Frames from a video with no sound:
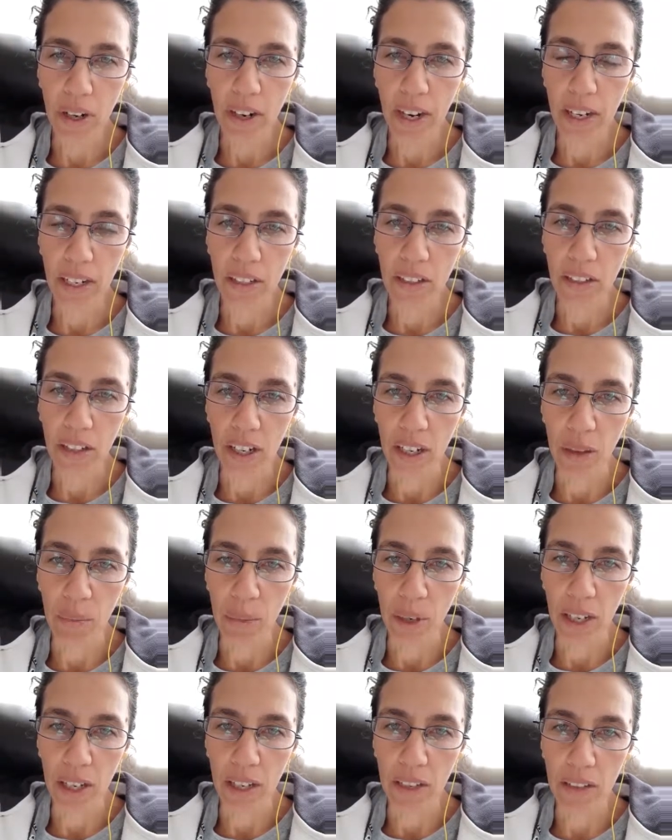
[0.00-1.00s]
energetic
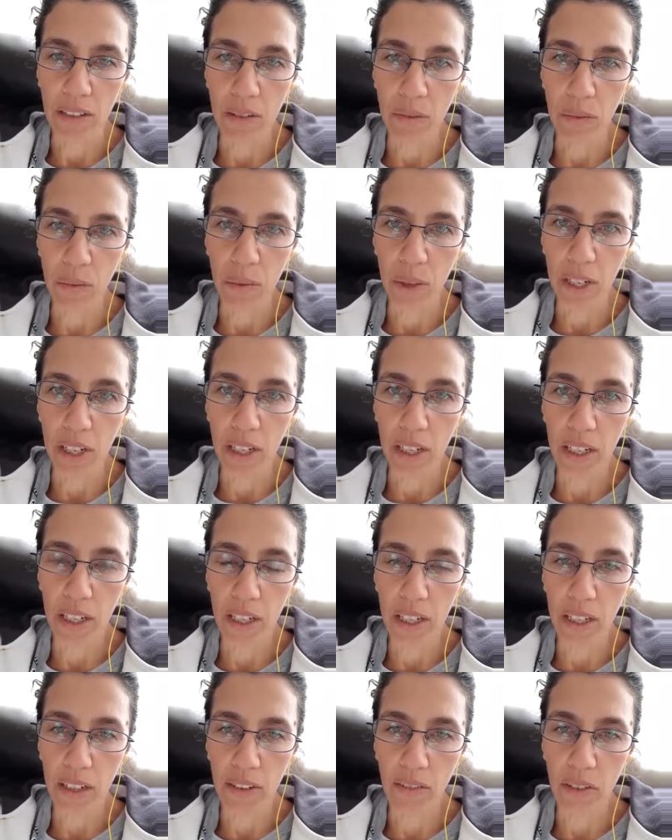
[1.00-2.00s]
beings.
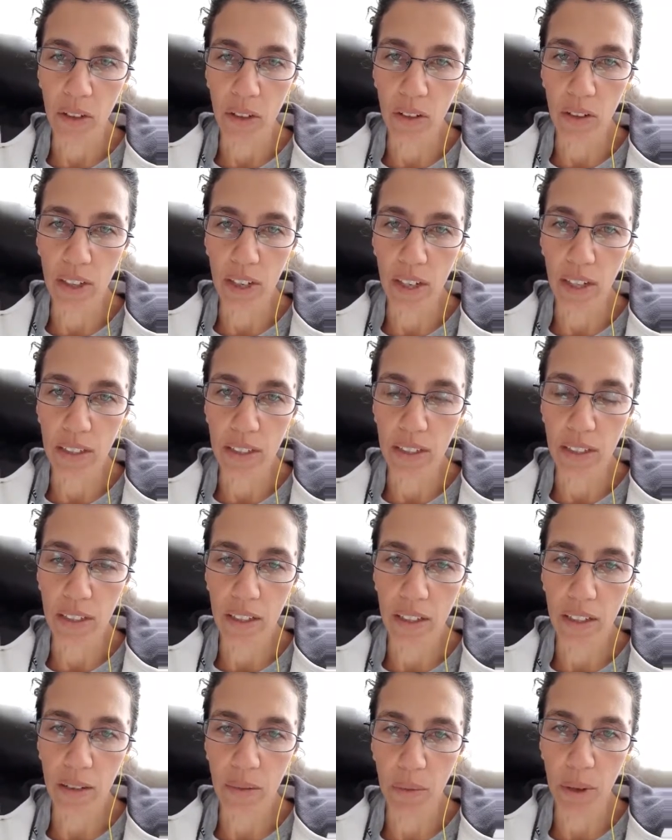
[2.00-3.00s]
If you look at
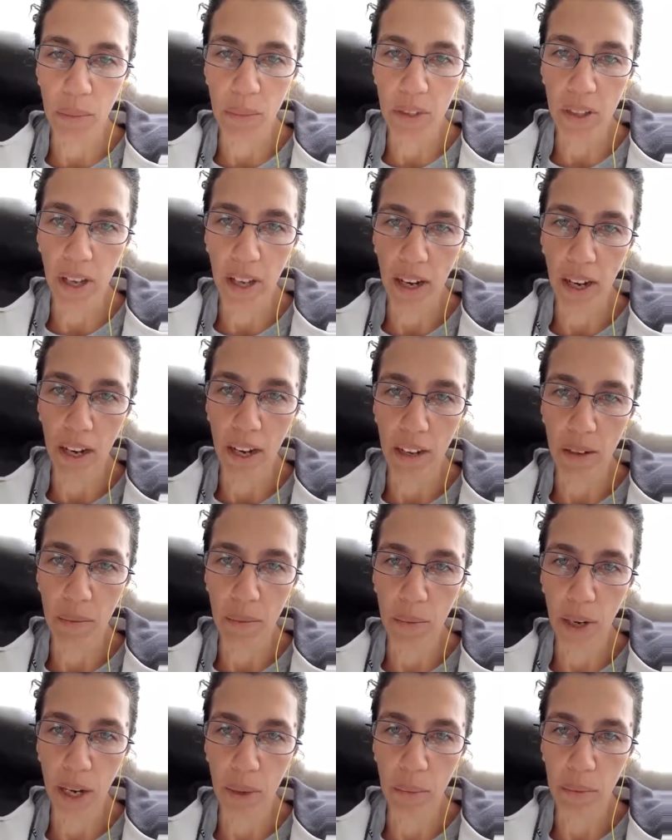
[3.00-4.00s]
the website Heart
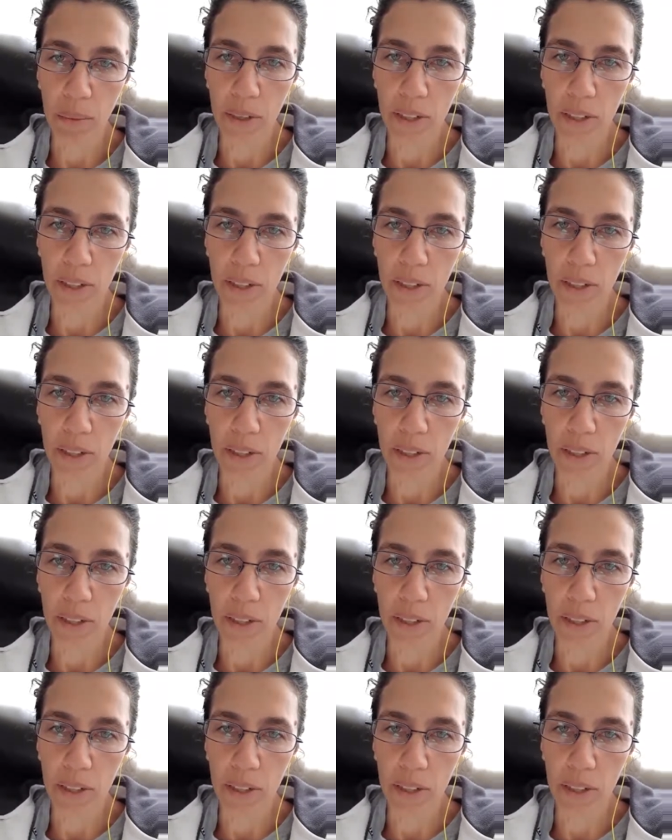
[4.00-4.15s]
Map,